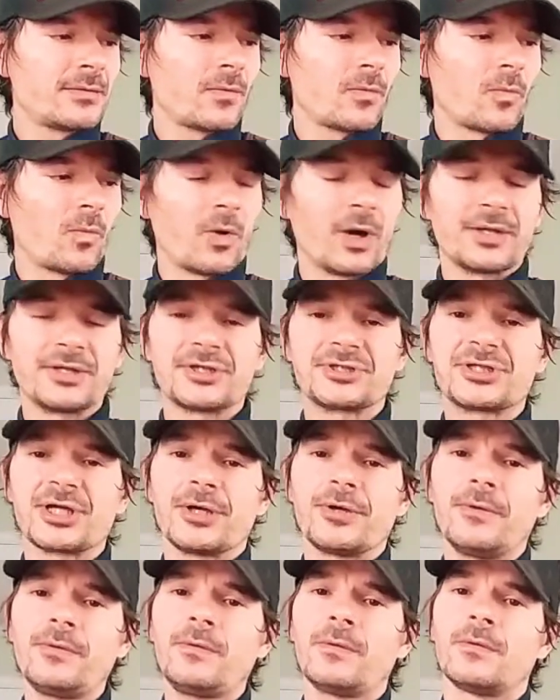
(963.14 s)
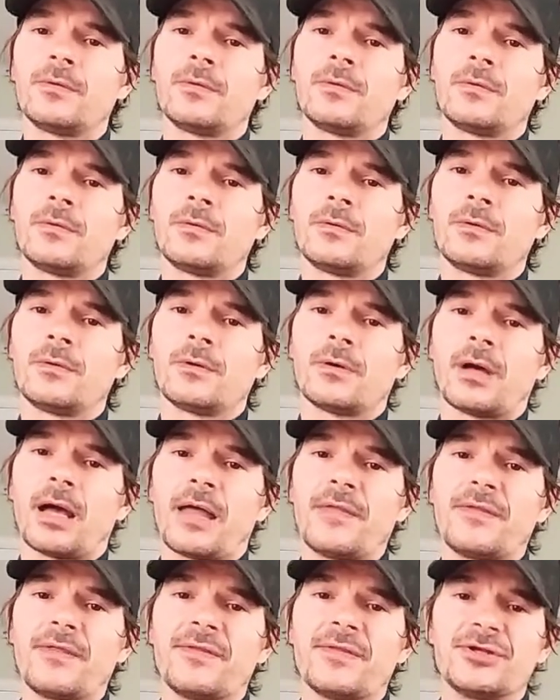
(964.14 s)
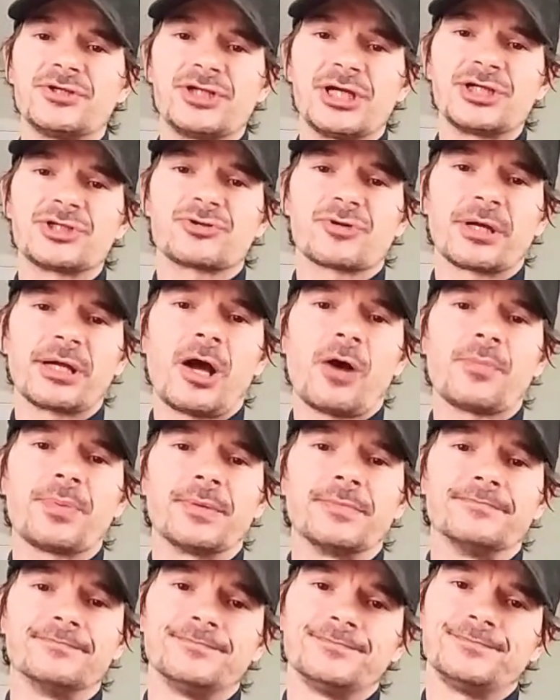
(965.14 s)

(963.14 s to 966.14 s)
1 to 2, and then the G string open.